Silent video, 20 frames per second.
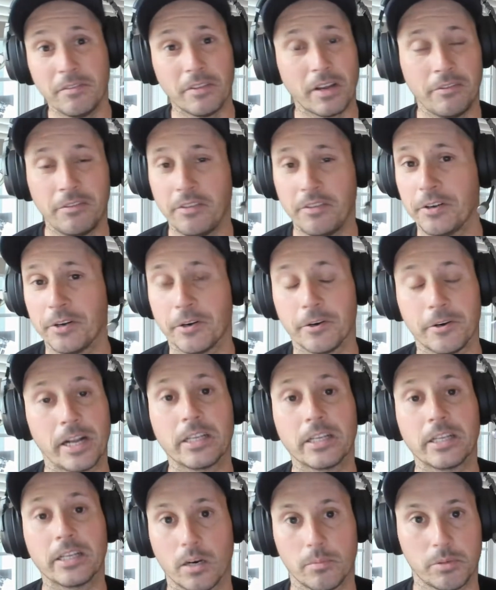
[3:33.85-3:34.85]
I've even heard
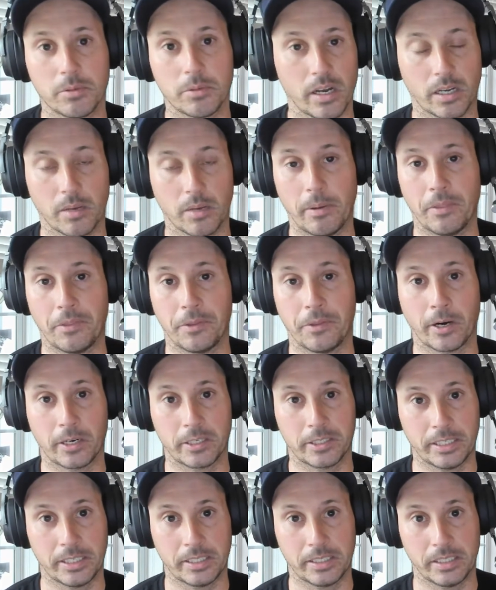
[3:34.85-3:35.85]
NCARB talk about the
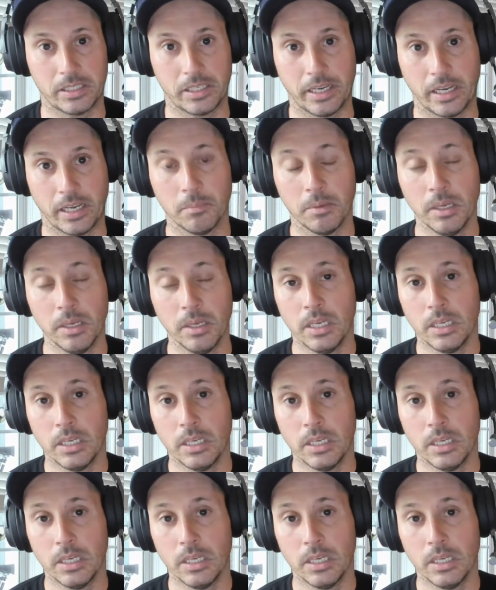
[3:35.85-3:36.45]
architect exam